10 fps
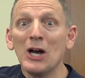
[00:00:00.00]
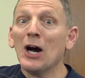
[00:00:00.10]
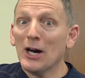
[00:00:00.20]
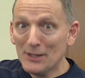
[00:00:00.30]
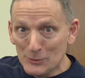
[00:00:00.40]

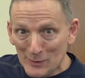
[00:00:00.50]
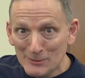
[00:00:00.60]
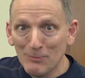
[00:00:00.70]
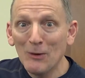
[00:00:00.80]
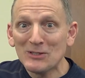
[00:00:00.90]
on this week's
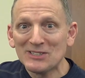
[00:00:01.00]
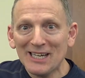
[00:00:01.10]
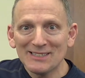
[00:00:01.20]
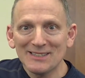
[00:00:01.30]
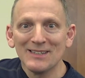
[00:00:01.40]
bonus
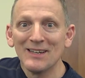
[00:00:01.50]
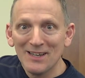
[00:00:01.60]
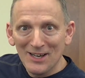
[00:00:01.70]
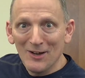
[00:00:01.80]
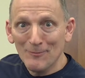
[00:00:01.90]
session
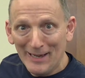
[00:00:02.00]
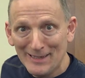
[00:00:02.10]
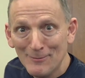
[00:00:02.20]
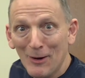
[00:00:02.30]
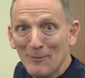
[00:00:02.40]
of
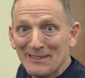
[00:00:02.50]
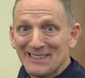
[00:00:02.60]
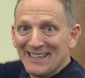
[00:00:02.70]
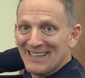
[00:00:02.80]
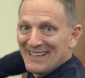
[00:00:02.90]
Manly
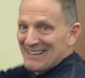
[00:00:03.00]
Moments.